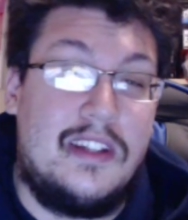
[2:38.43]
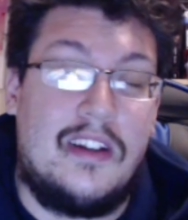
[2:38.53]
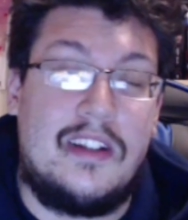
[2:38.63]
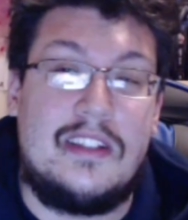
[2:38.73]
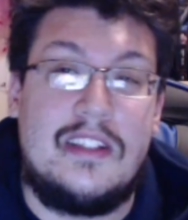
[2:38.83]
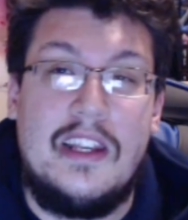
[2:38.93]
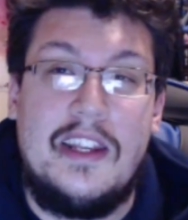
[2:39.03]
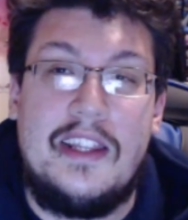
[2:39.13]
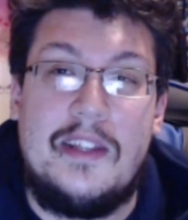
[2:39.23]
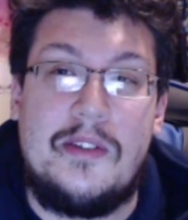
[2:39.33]
you know, because
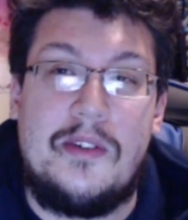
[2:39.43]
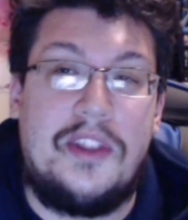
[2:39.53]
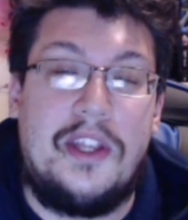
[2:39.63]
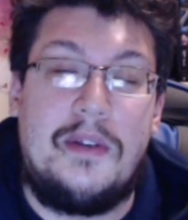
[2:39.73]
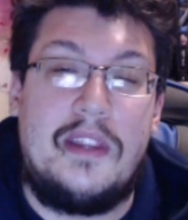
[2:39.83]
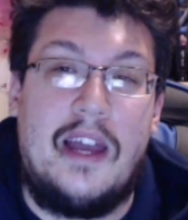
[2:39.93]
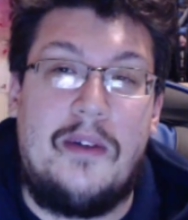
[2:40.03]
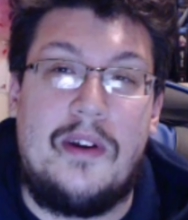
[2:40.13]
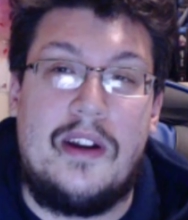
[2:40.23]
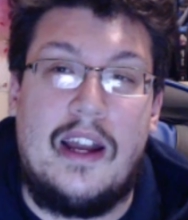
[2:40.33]
there's a whole thing with that
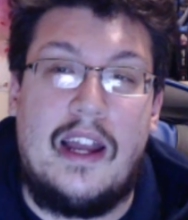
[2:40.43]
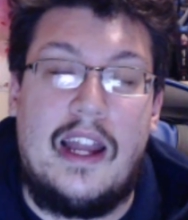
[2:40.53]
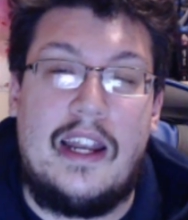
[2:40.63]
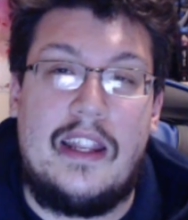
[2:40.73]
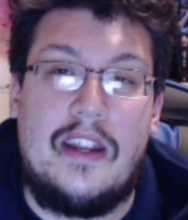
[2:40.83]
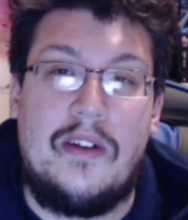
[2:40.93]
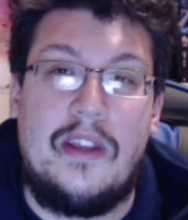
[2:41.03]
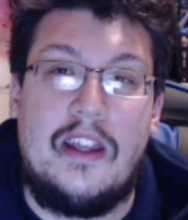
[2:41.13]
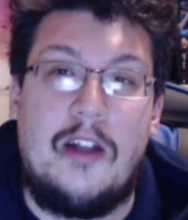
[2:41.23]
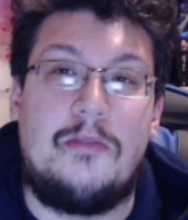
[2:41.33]
where I, you know,
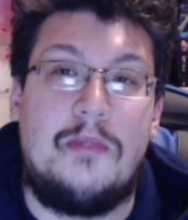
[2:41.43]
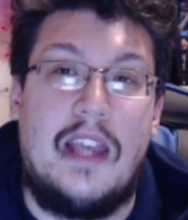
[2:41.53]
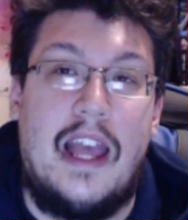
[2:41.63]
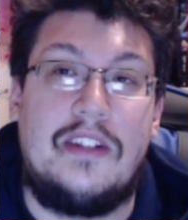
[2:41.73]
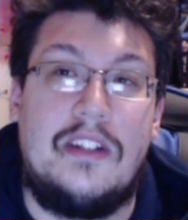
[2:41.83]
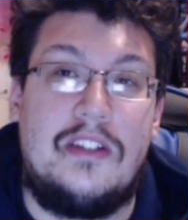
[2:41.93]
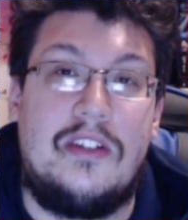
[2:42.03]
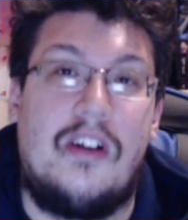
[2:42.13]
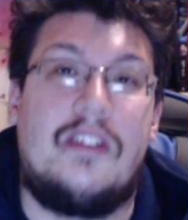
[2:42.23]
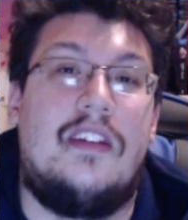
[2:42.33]
he helped me actually
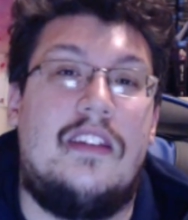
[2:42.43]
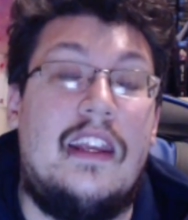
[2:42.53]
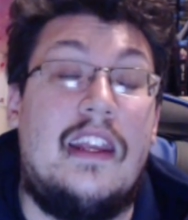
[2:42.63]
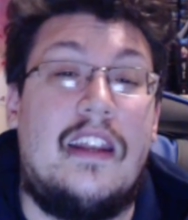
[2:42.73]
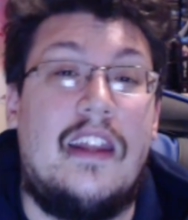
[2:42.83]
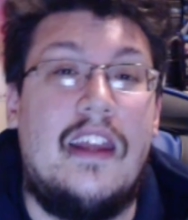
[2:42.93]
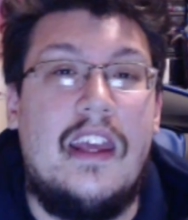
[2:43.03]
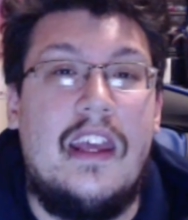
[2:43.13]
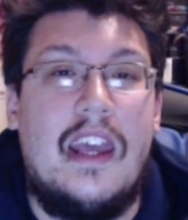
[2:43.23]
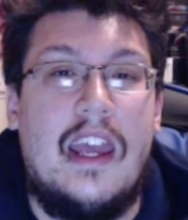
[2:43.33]
talk to the dean
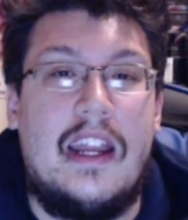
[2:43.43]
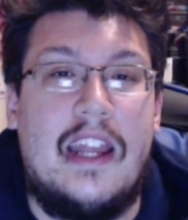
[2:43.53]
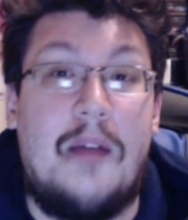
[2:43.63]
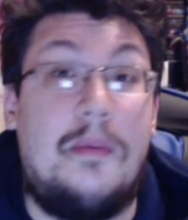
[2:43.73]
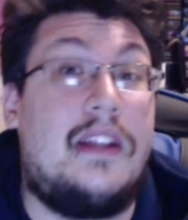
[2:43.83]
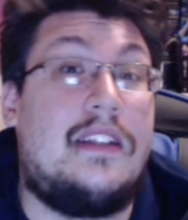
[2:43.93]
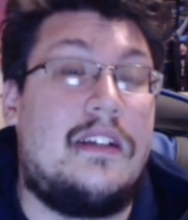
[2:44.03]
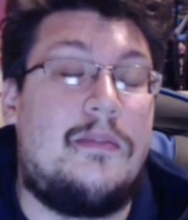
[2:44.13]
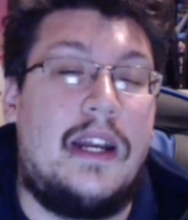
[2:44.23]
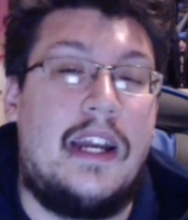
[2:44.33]
and got me into
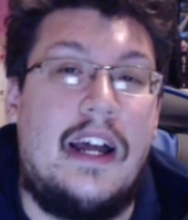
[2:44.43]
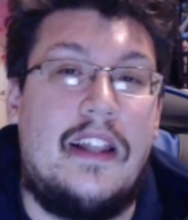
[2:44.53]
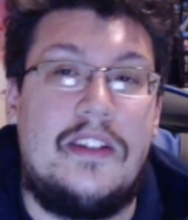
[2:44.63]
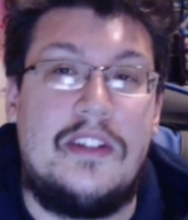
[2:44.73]
my college.